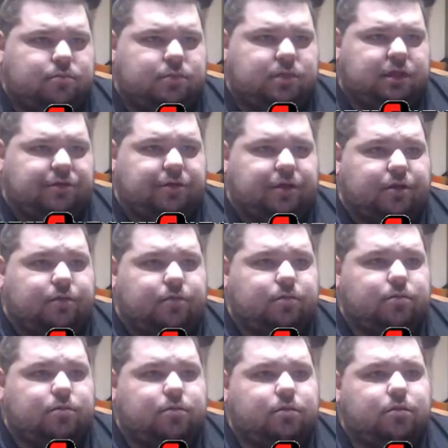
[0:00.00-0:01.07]
There we go.
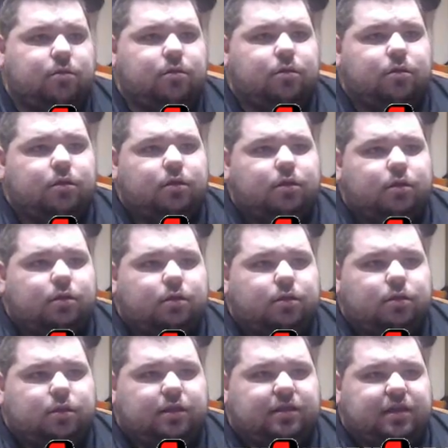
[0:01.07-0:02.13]

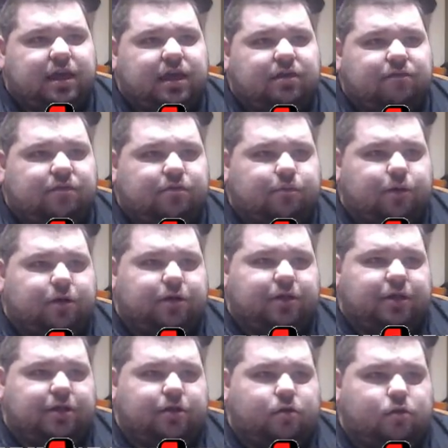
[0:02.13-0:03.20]
This cave is where
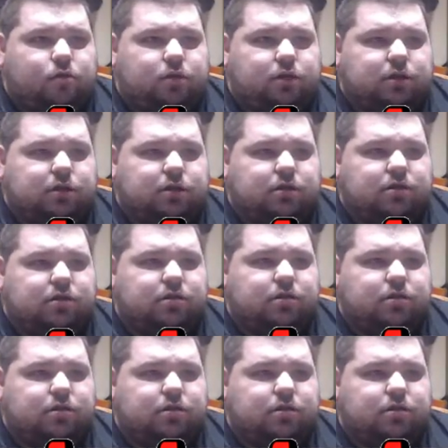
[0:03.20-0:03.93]
they're holding